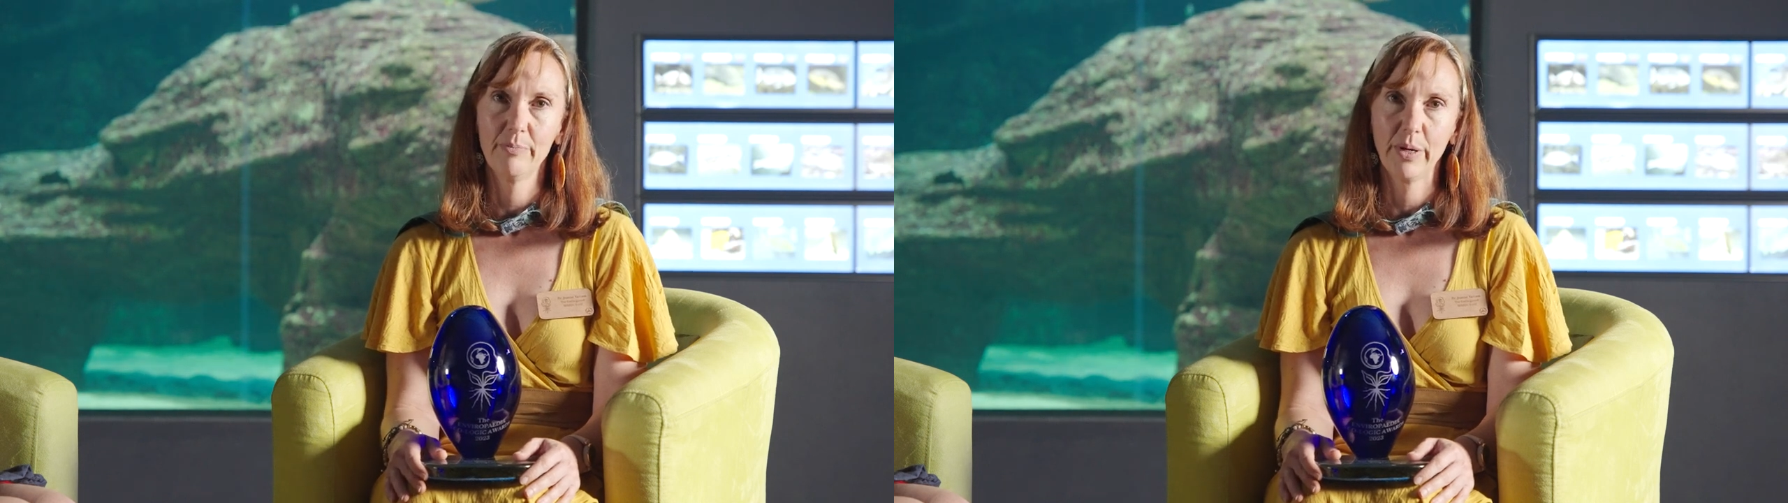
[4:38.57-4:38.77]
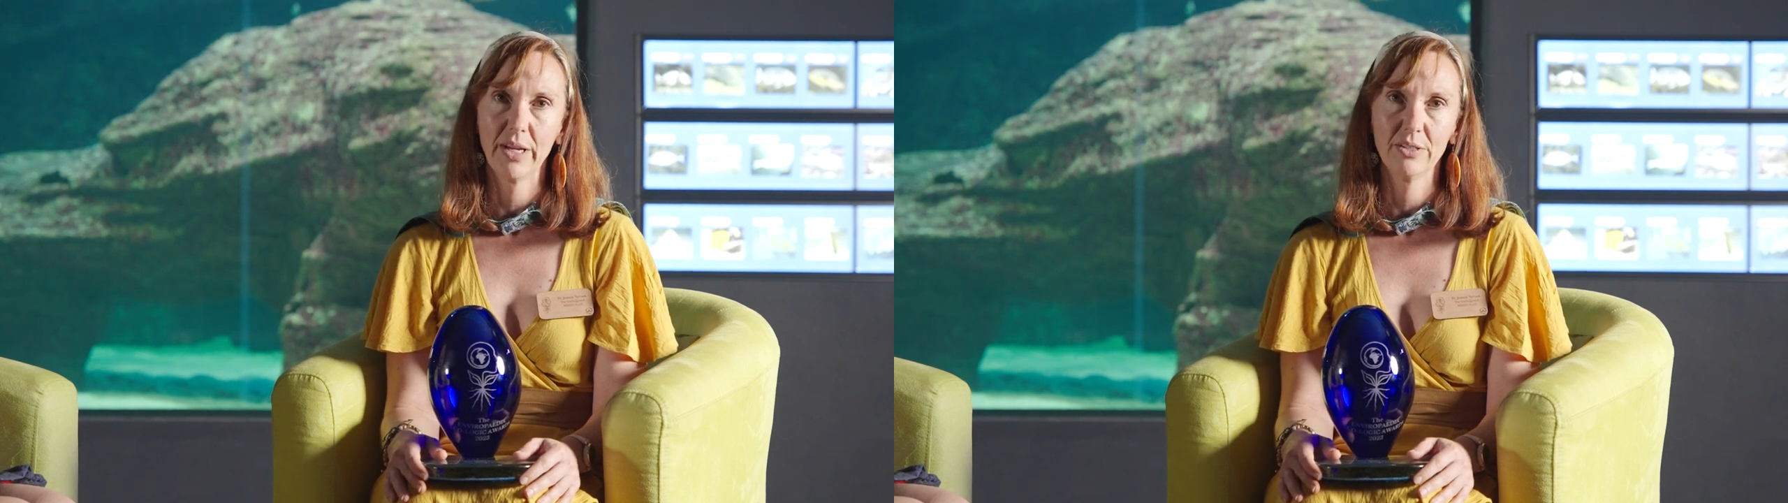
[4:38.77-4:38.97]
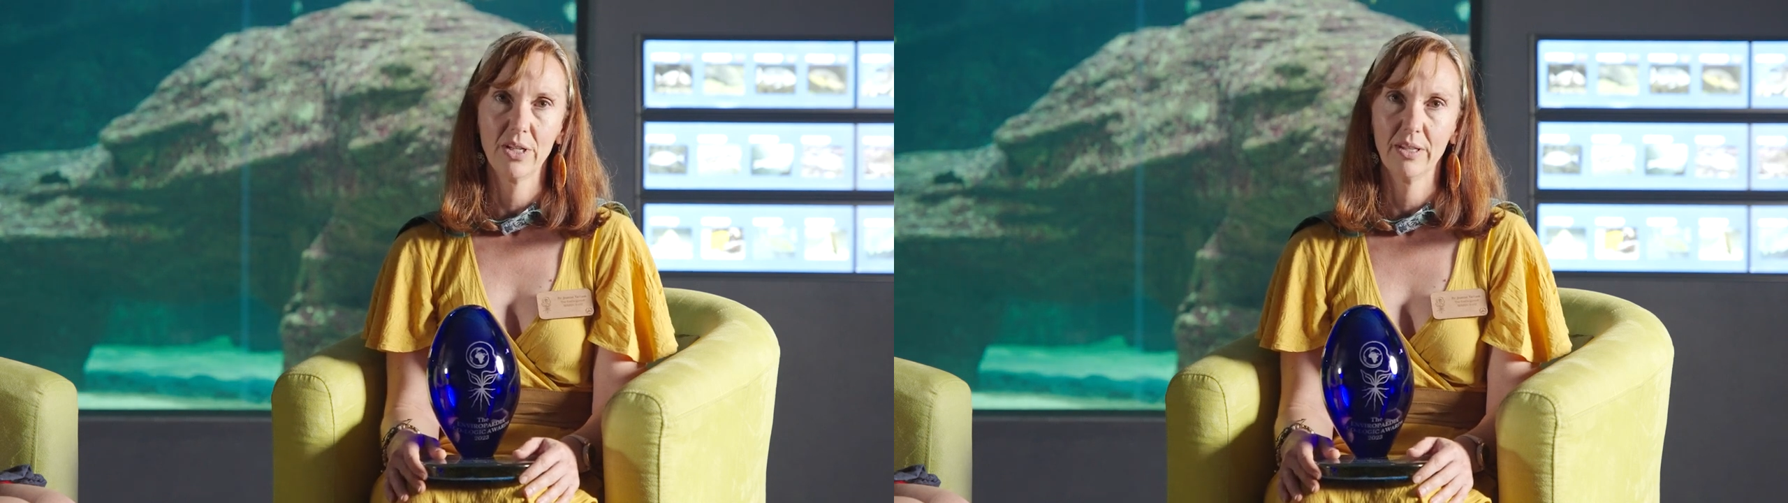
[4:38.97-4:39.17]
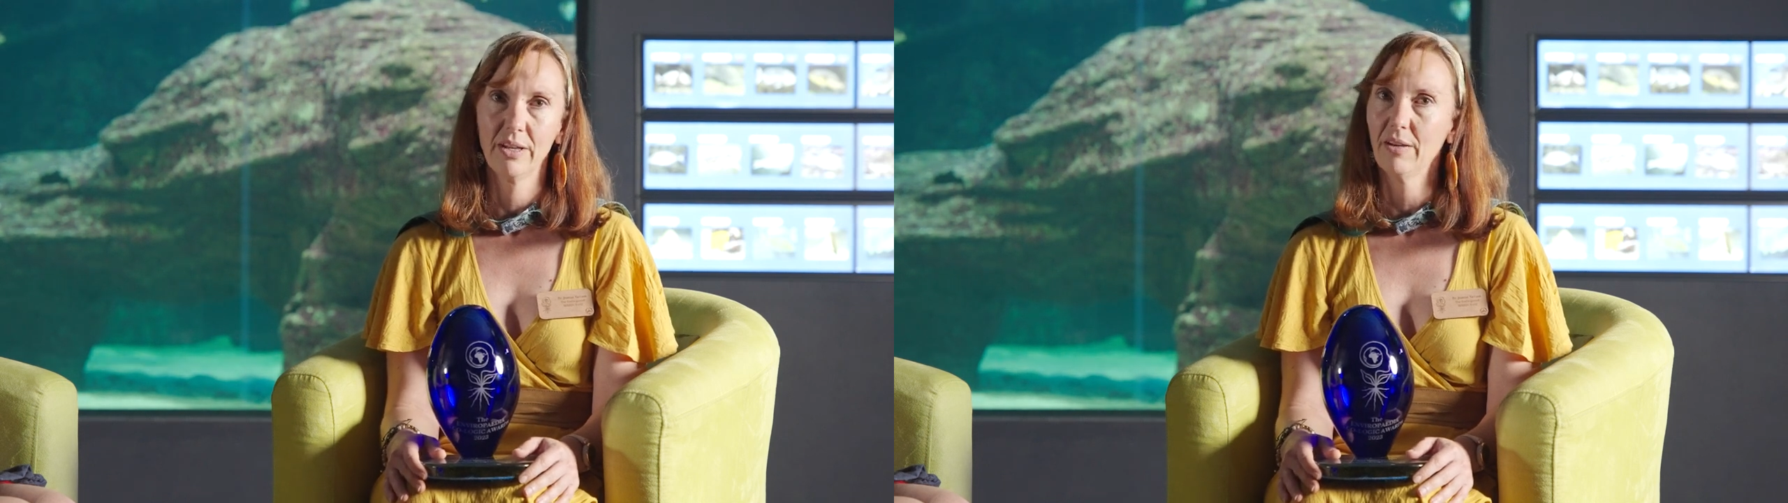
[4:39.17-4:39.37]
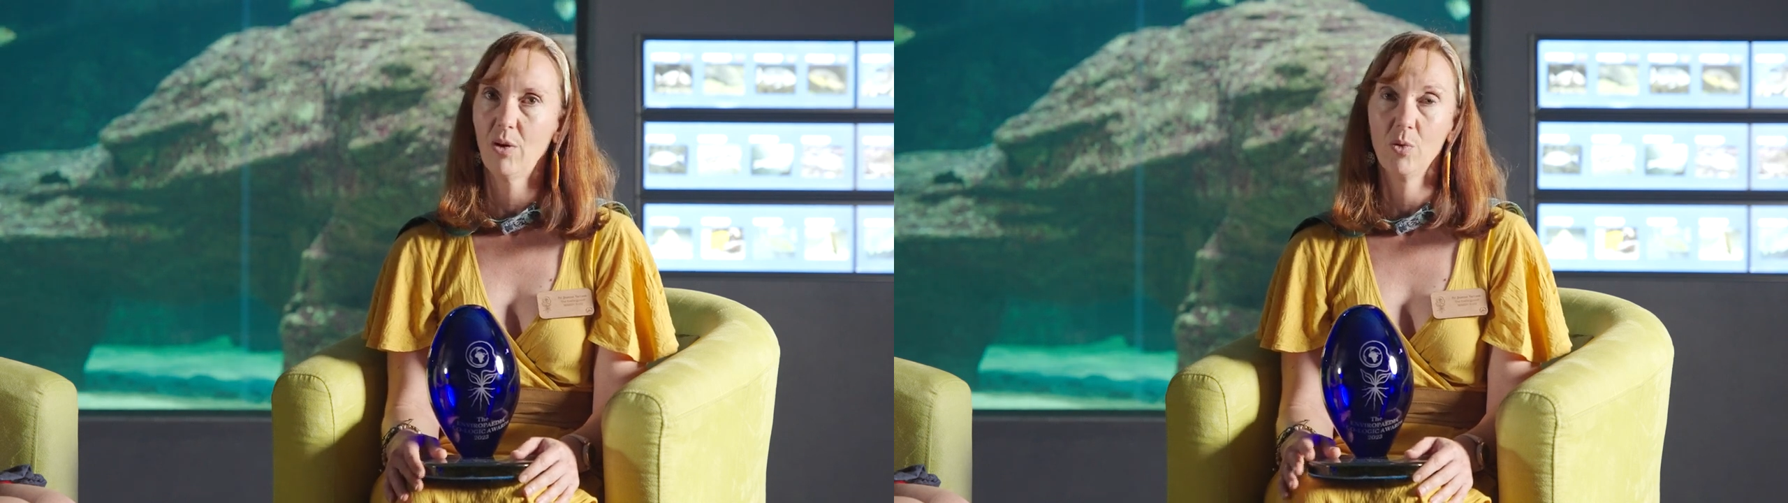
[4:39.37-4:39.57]
bringing
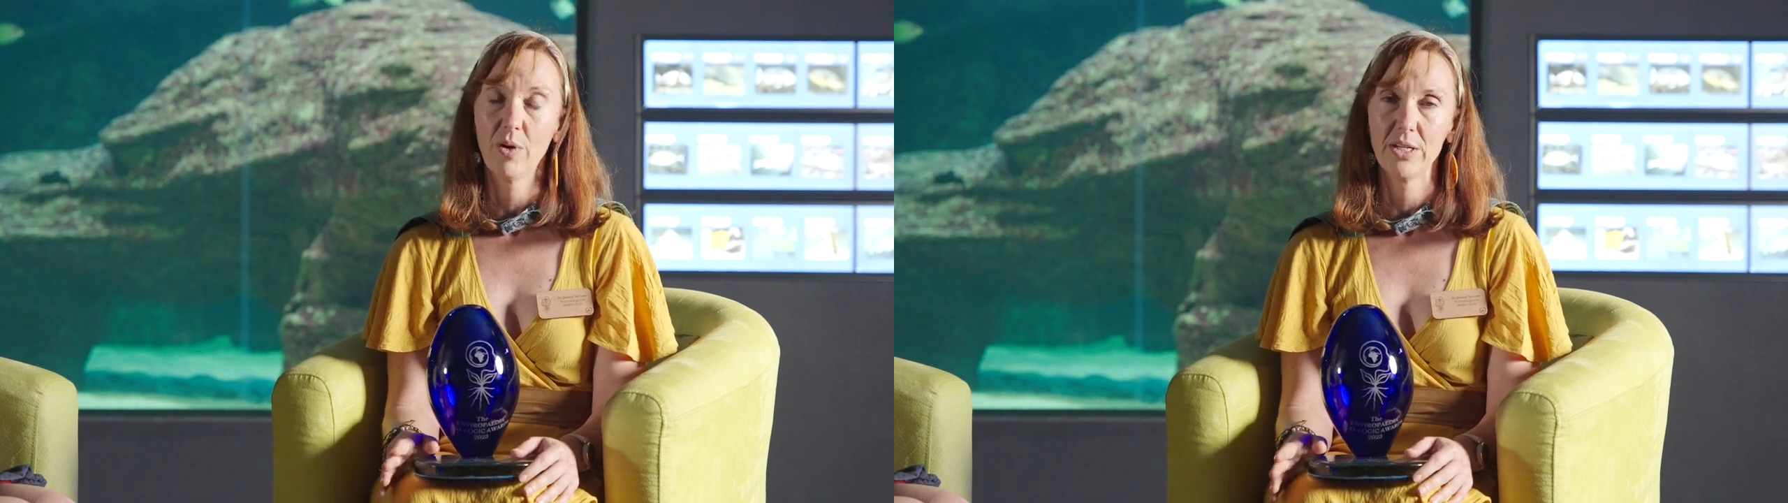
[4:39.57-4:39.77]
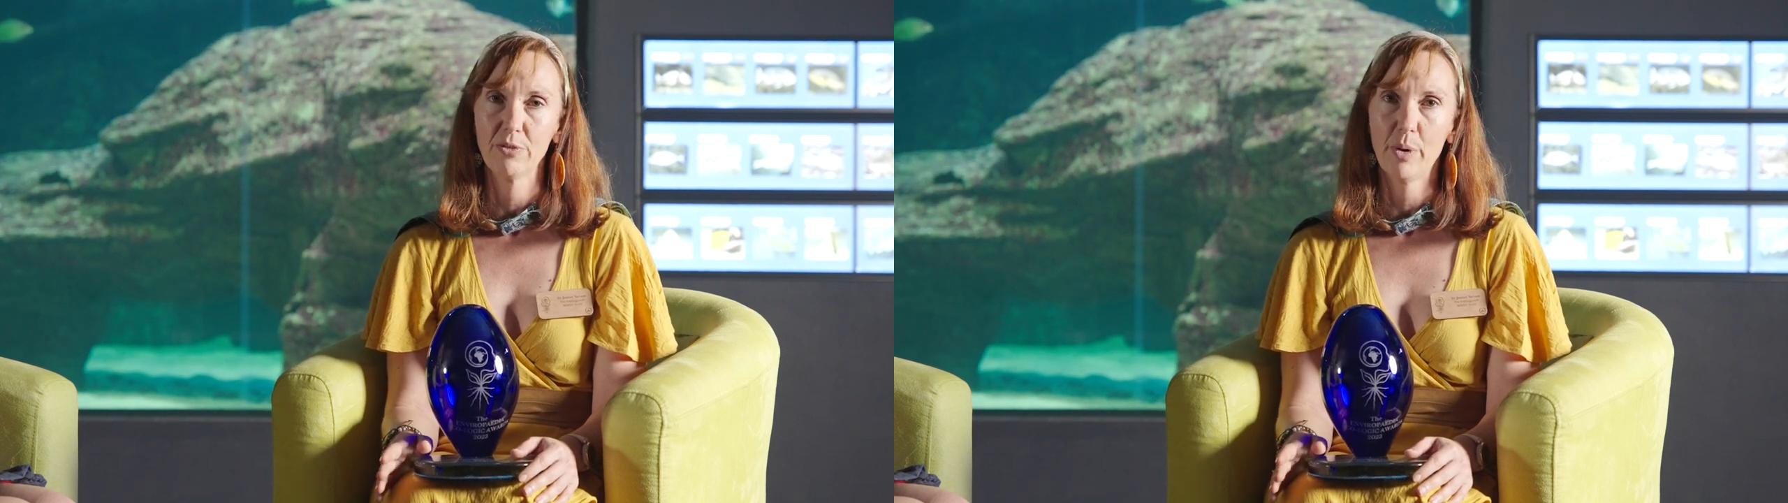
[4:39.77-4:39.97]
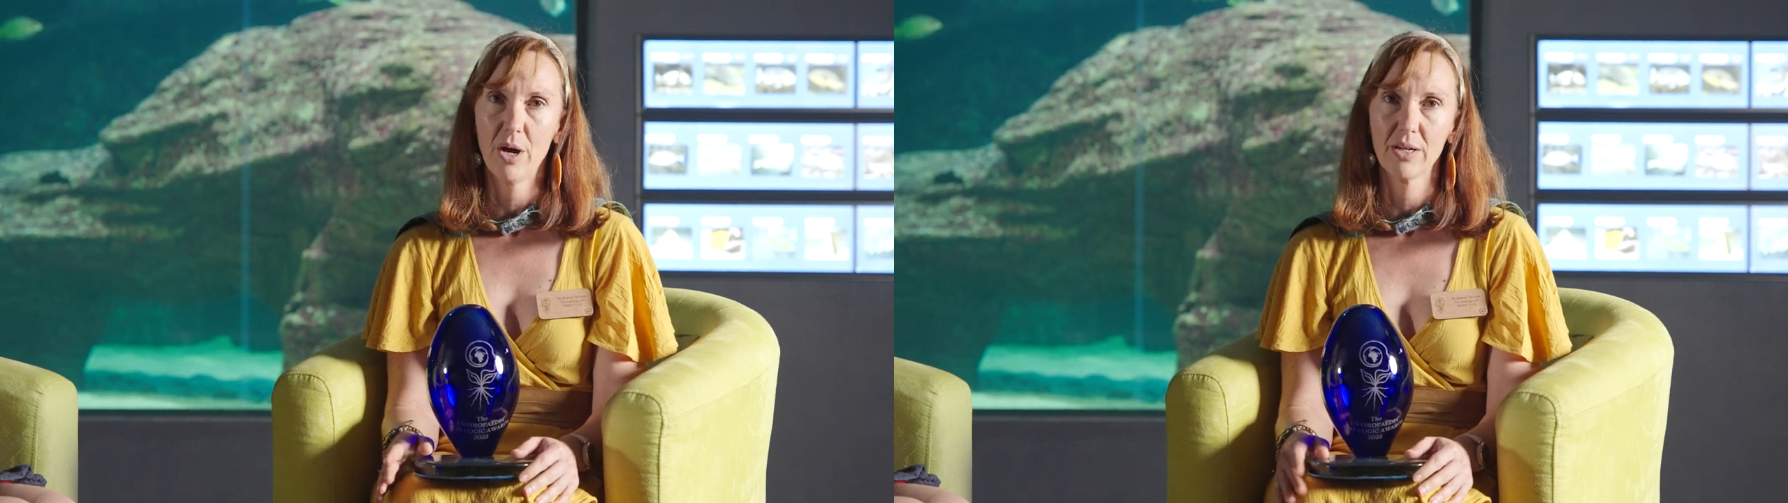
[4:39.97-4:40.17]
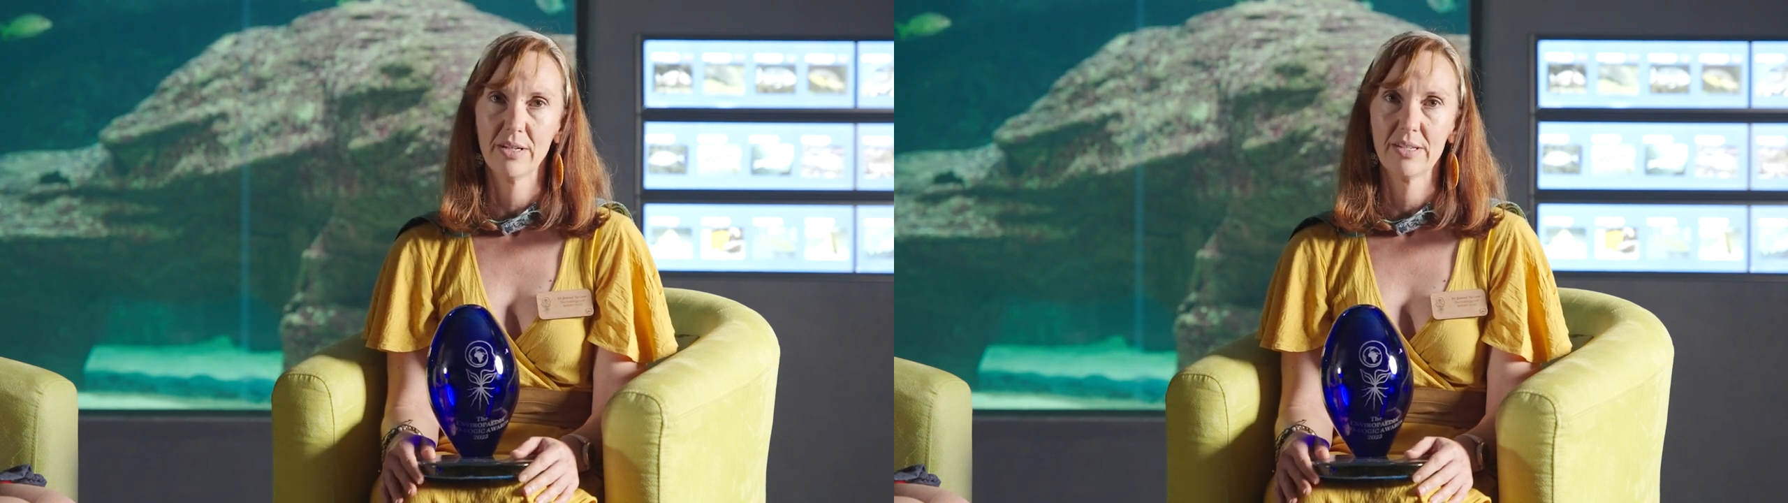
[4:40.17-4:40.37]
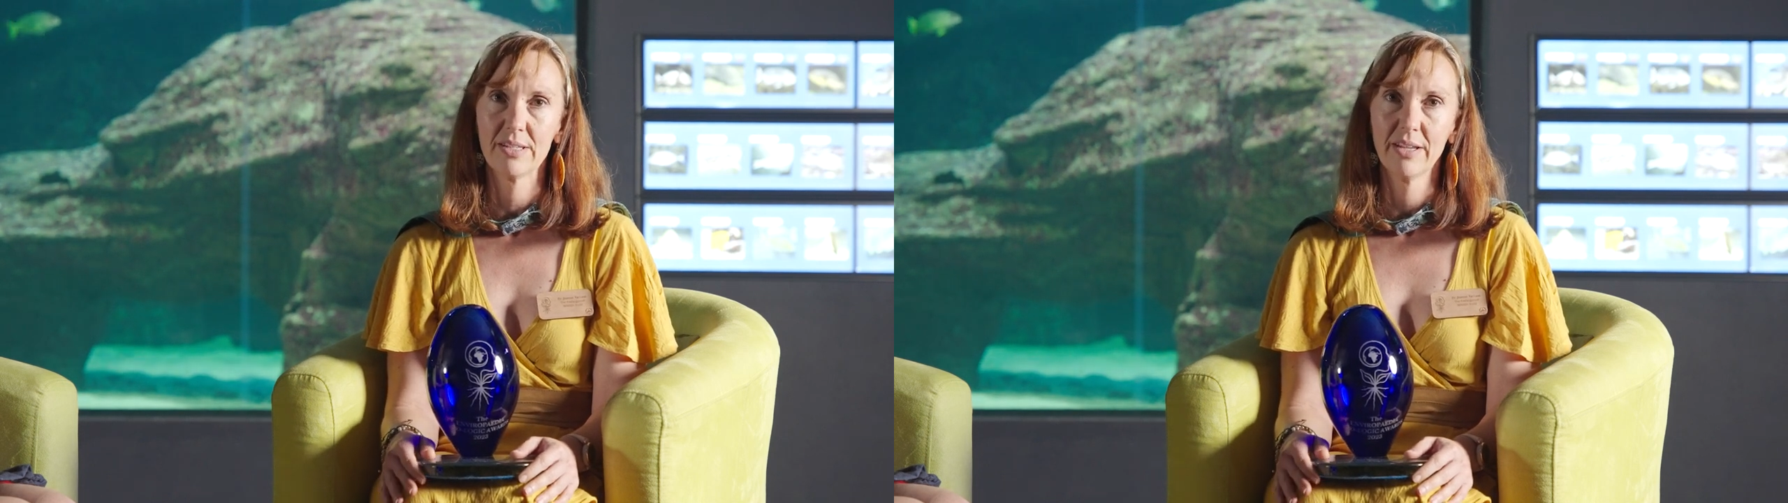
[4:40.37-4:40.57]
together a whole range of
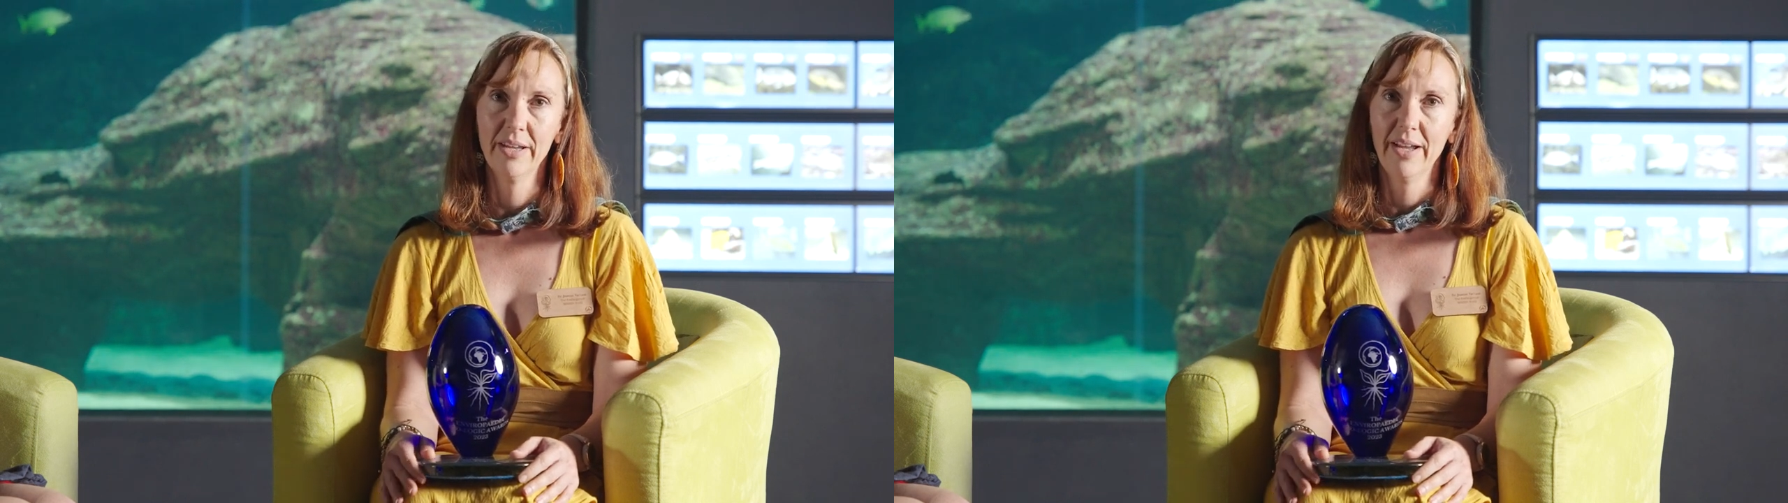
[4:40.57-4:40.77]
partners